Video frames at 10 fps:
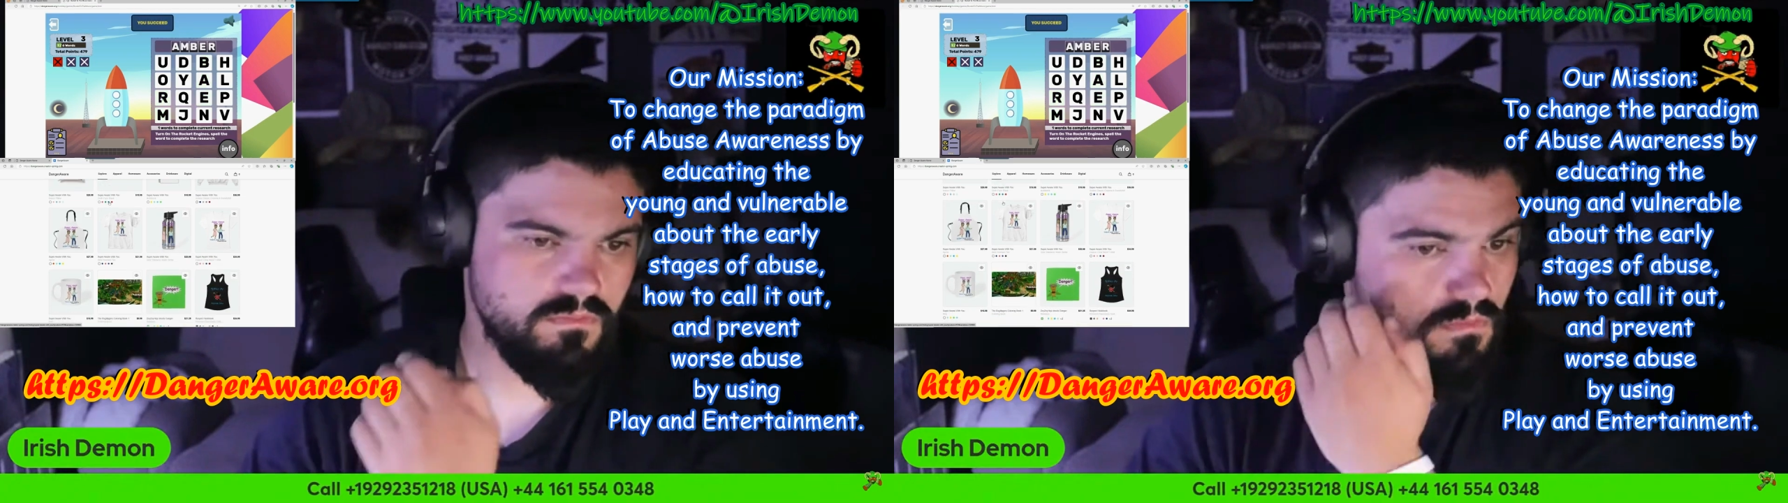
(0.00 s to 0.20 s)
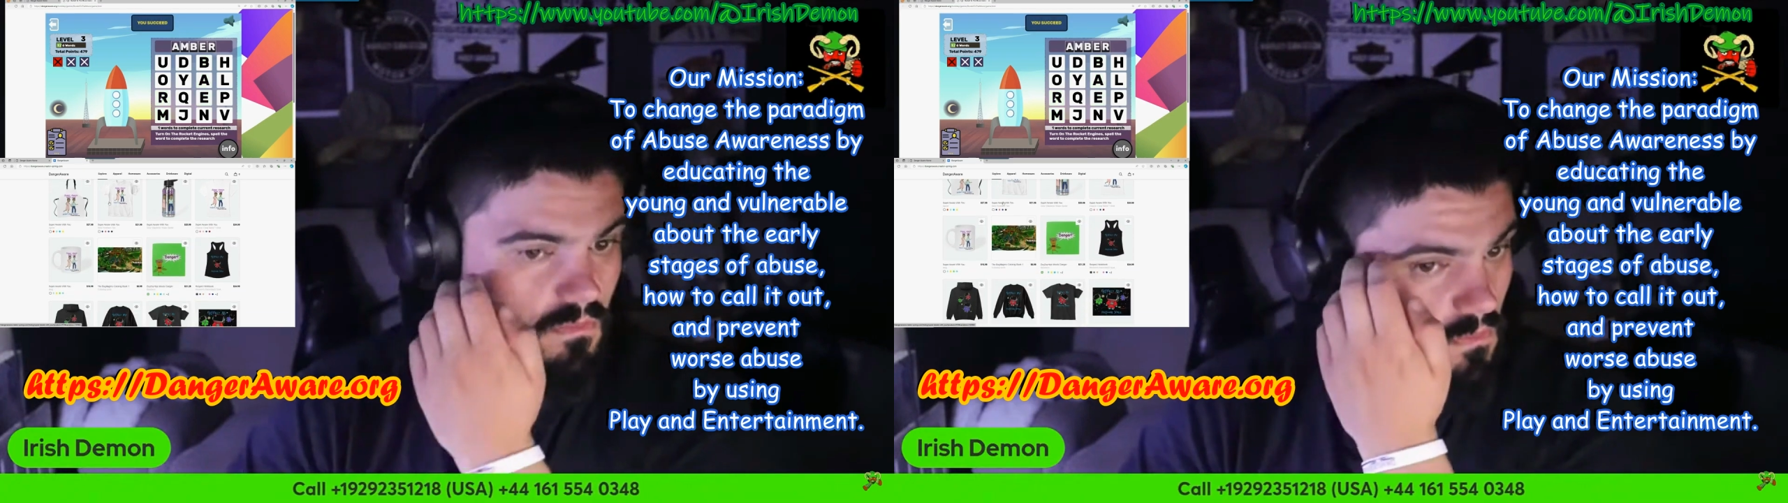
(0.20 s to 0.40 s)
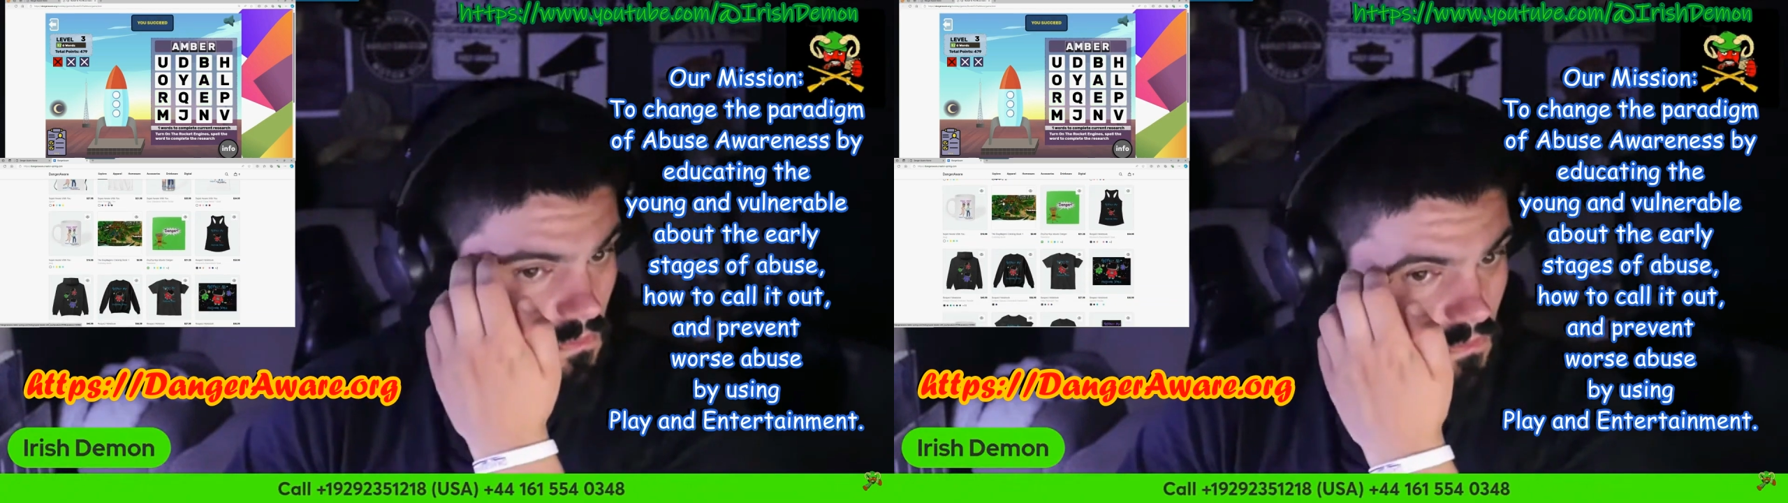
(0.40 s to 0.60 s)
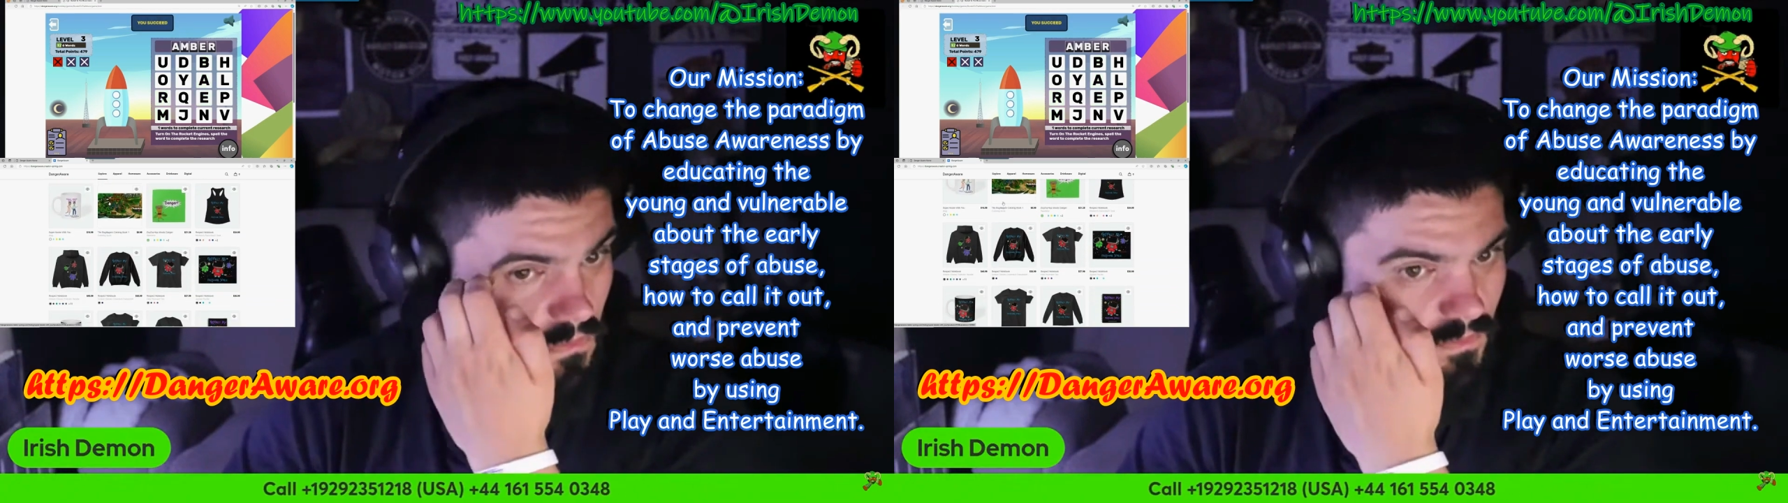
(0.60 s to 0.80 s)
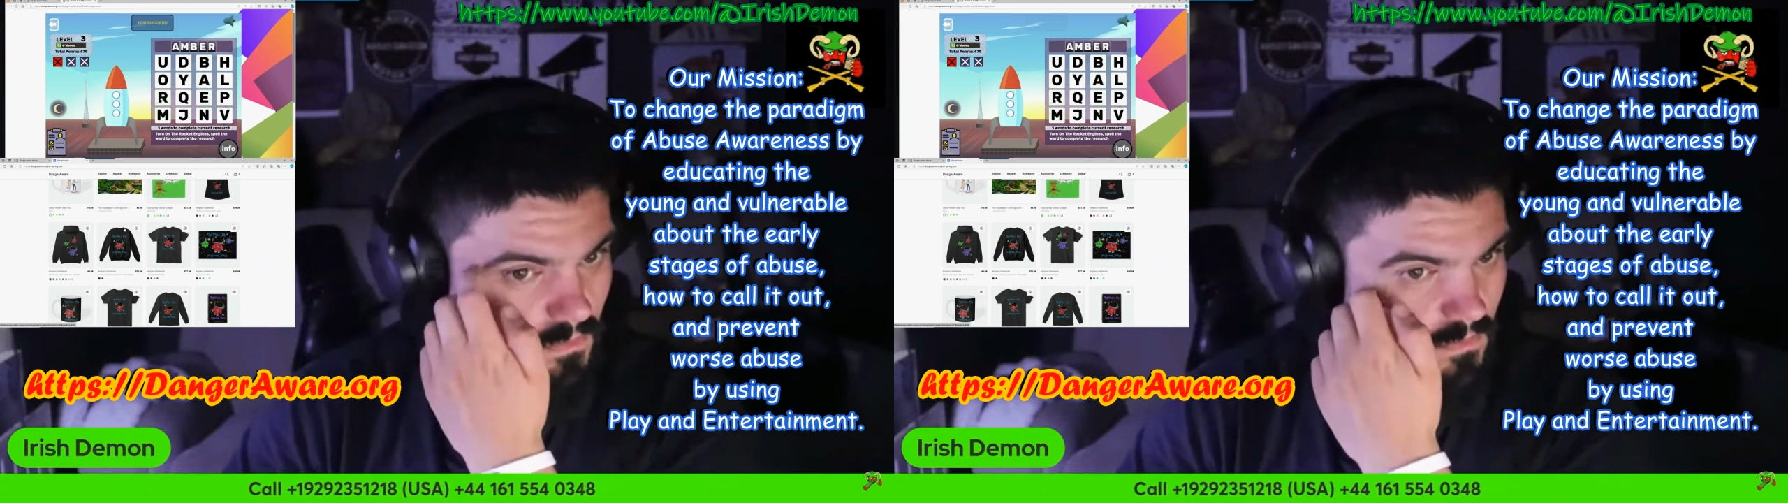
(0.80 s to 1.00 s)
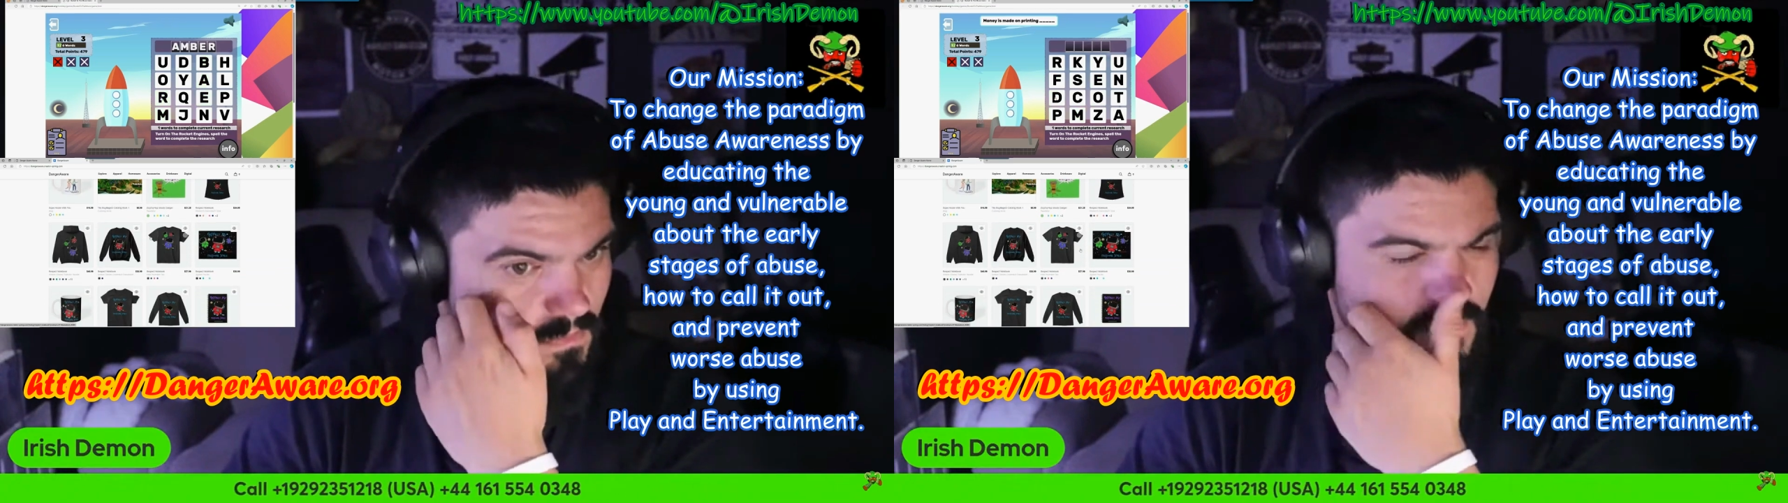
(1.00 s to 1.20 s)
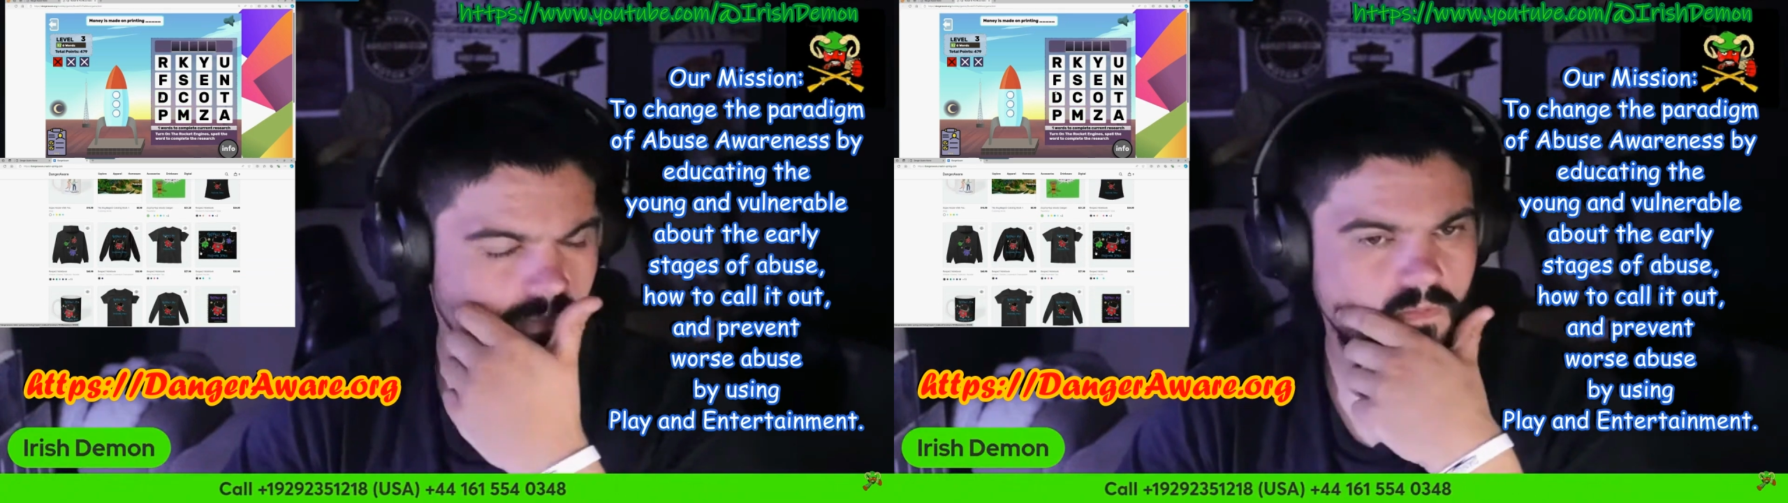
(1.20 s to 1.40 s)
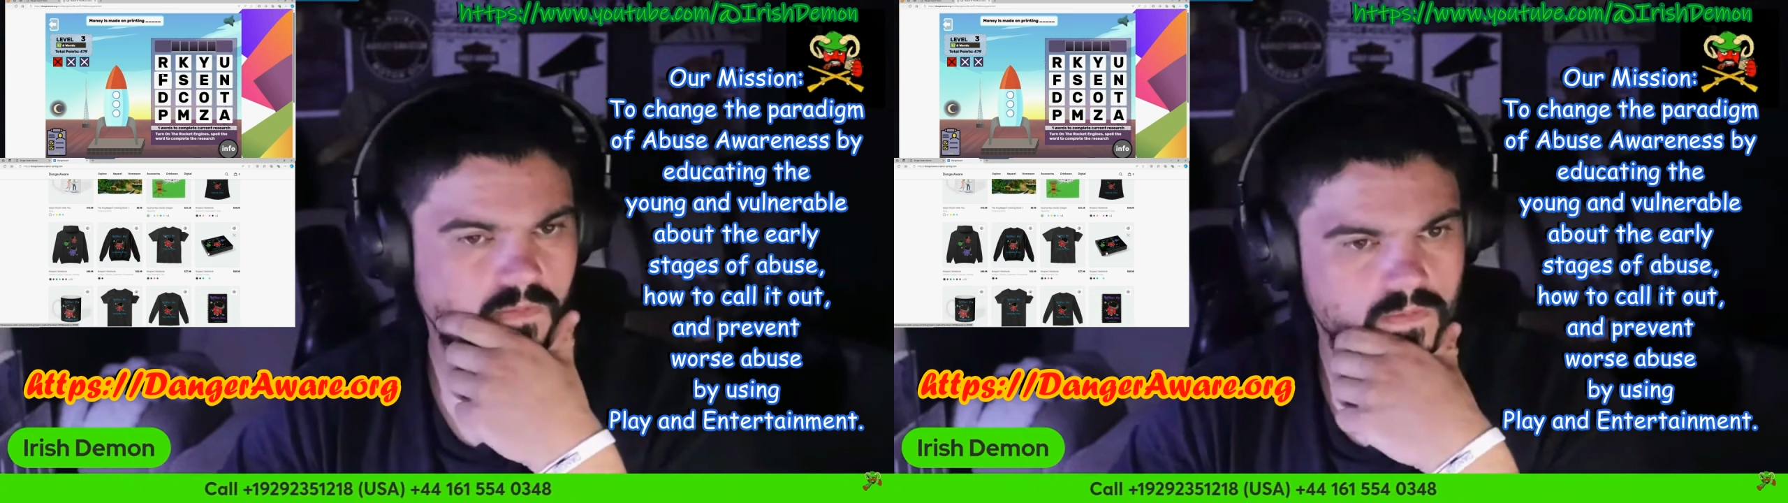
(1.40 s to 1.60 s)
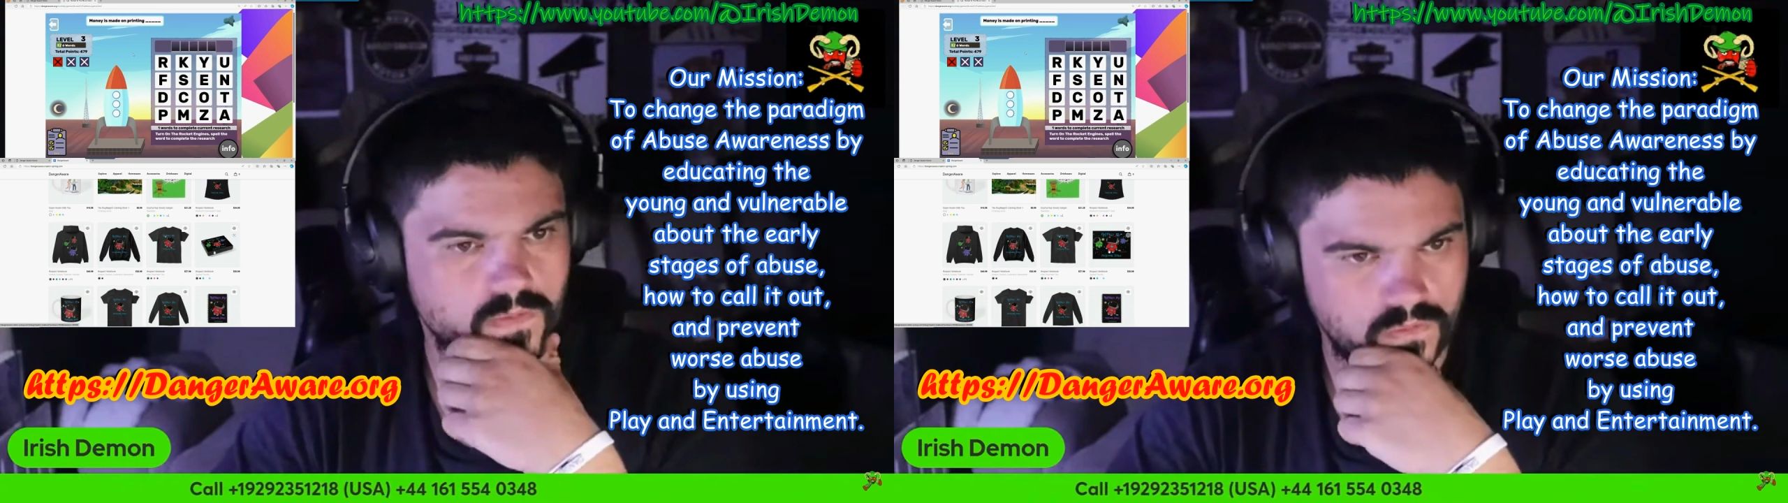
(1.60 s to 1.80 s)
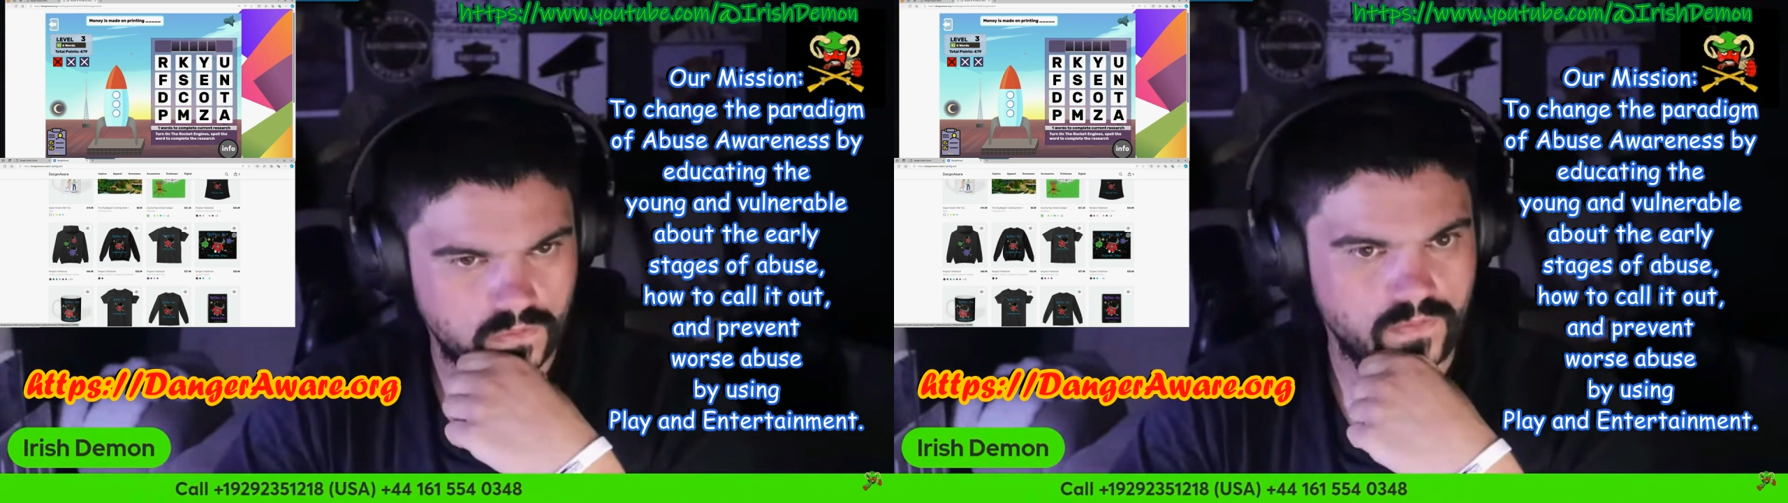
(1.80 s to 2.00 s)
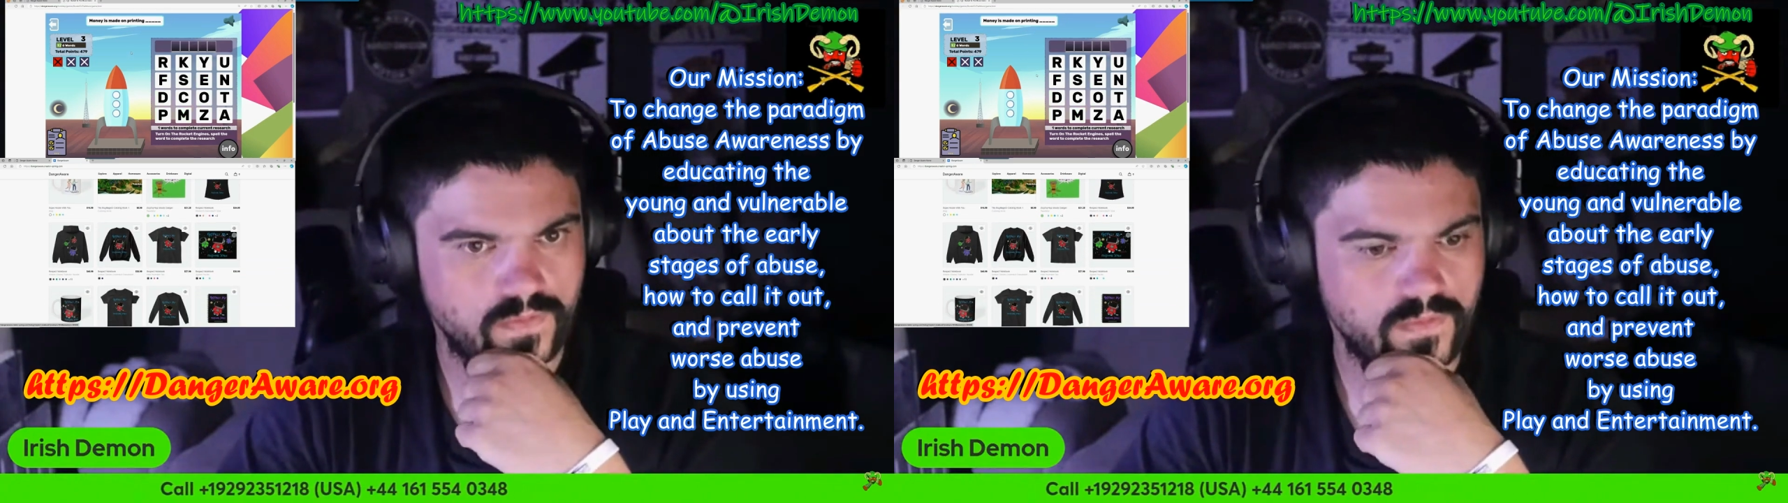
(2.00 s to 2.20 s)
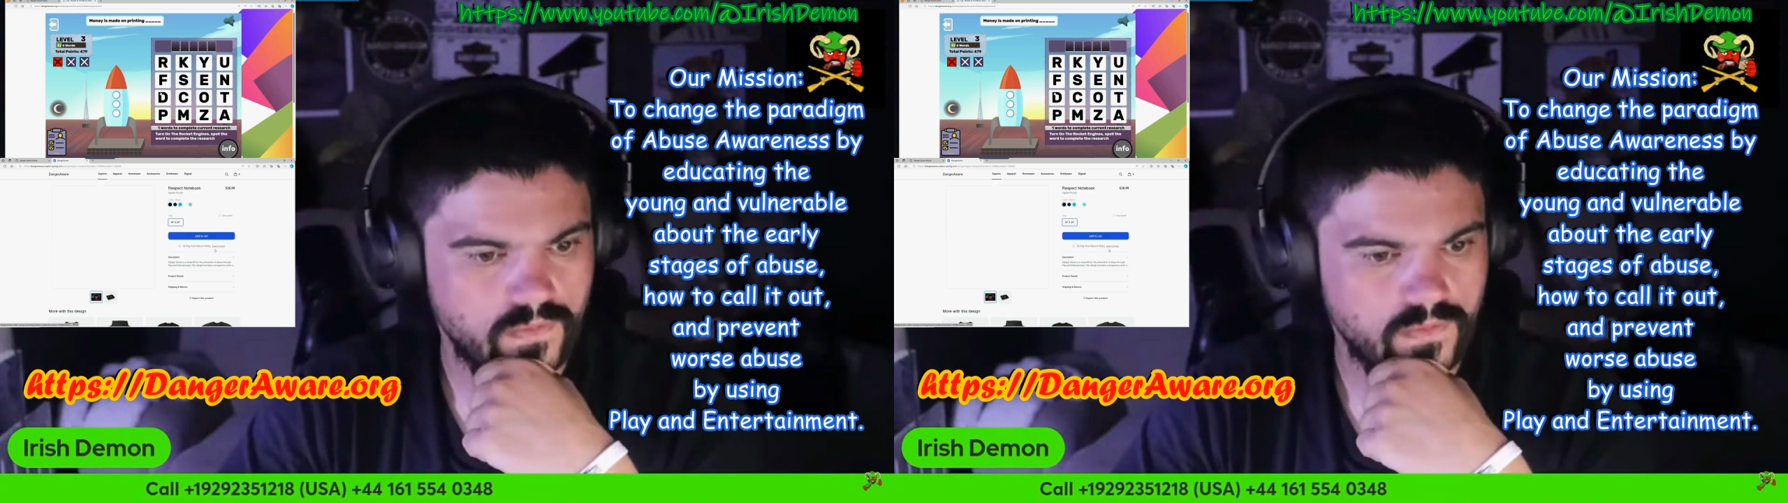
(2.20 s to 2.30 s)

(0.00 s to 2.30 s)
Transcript: we're trying to do. And if you can help,